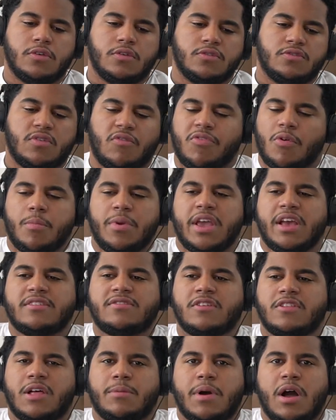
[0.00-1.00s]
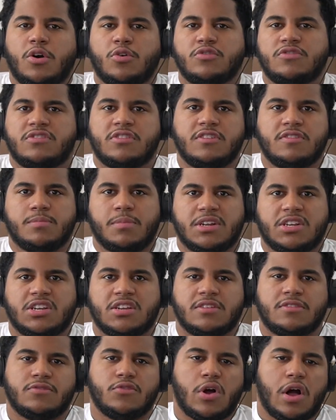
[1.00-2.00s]
So for me, it's all about who sees my
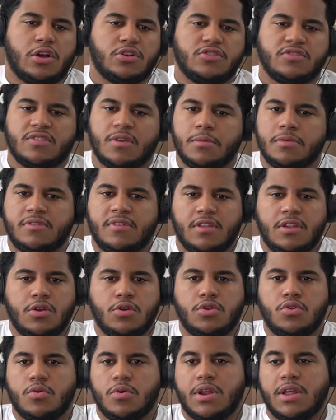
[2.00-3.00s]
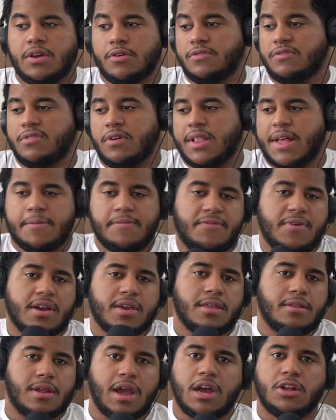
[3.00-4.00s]
shit. So I'll just continue doing it until I'm
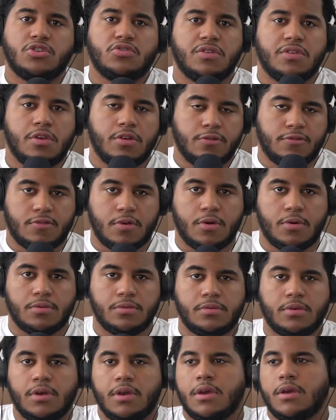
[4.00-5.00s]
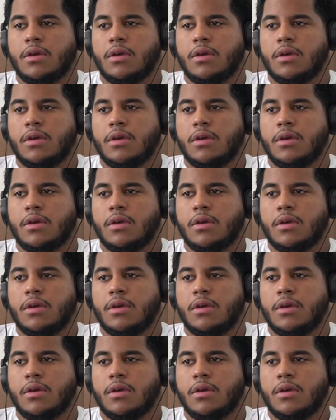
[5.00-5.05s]
fucking 100 years old.